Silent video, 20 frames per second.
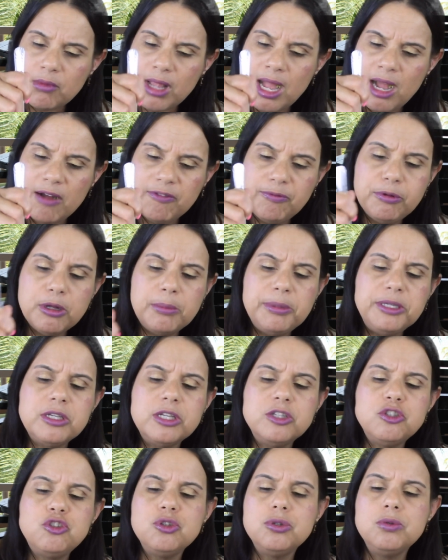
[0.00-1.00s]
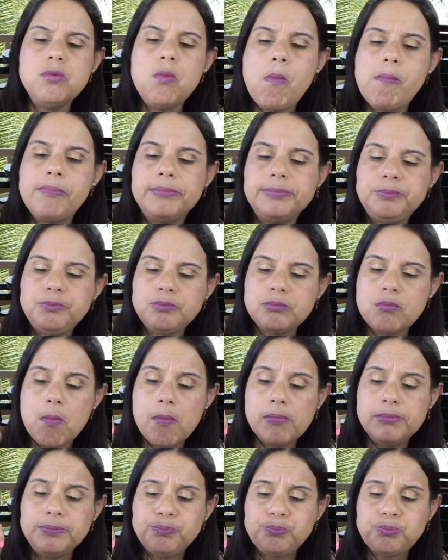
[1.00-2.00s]
I have plumbing issue.
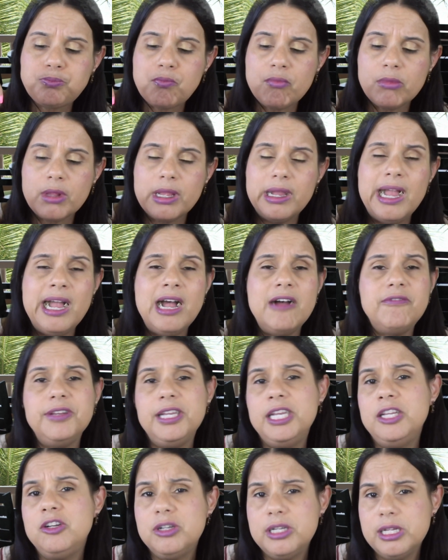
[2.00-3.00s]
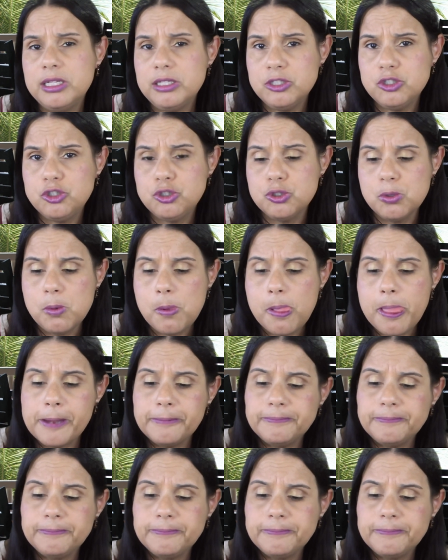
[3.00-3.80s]
I have internet issue.